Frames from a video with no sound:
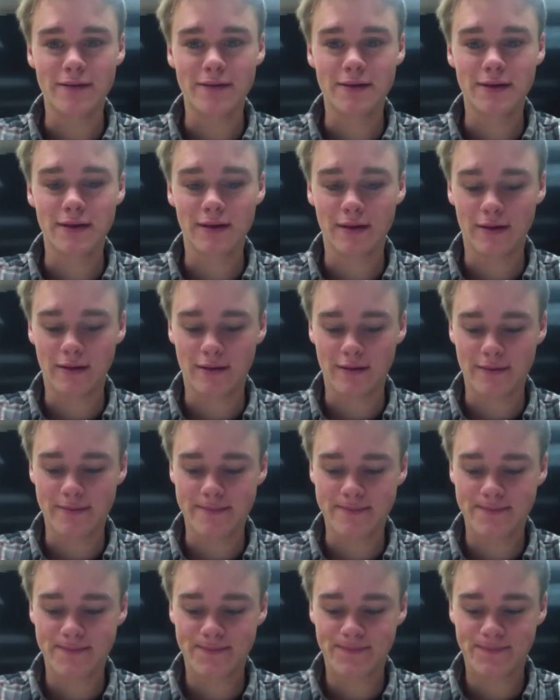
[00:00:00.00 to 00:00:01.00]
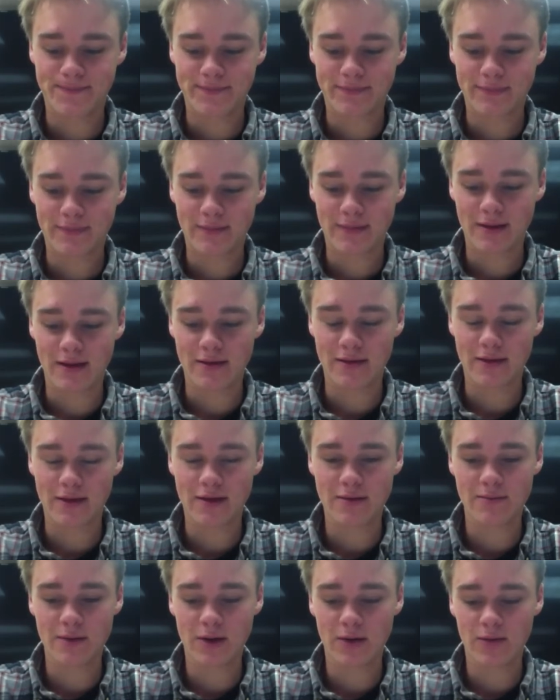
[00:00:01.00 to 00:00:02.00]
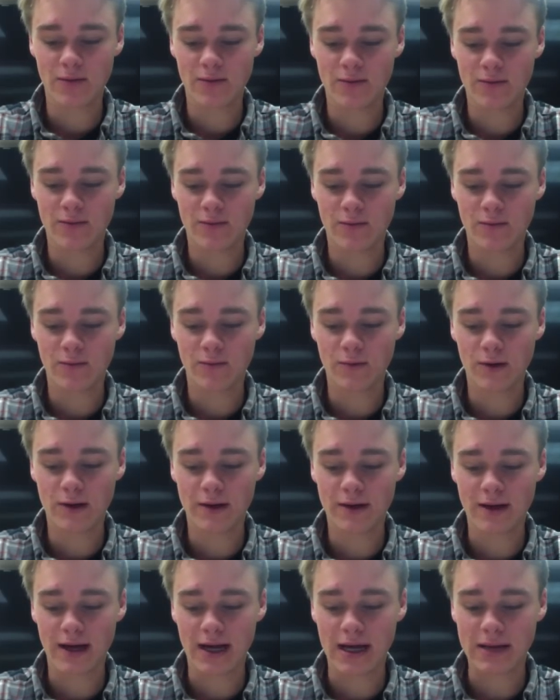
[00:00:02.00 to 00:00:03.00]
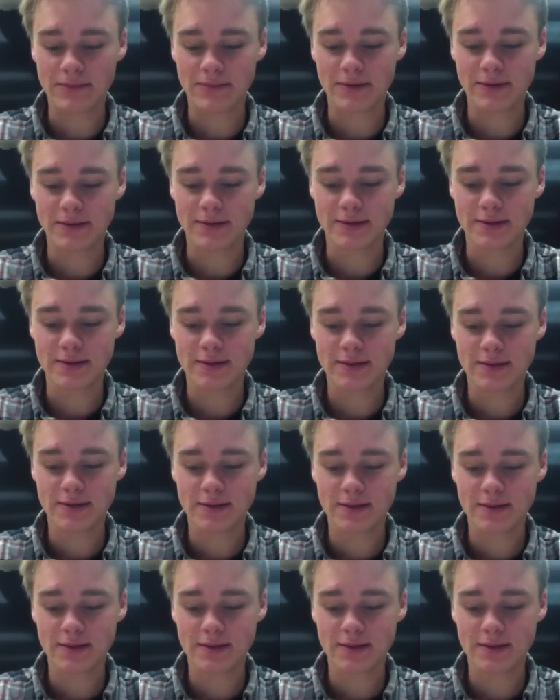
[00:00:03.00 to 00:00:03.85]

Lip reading: I think about what happens,